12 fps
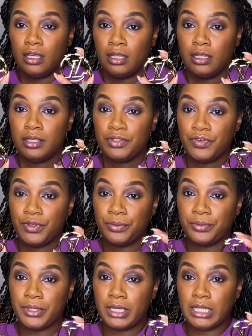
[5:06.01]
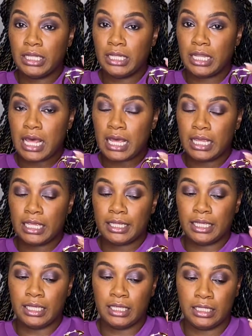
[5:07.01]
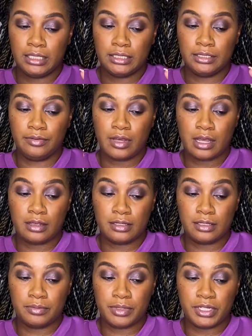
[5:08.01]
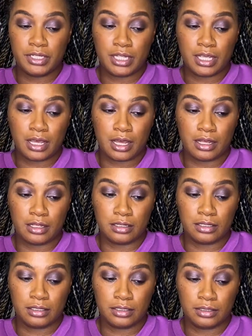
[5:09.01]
These feel really light to cost as much as they cost.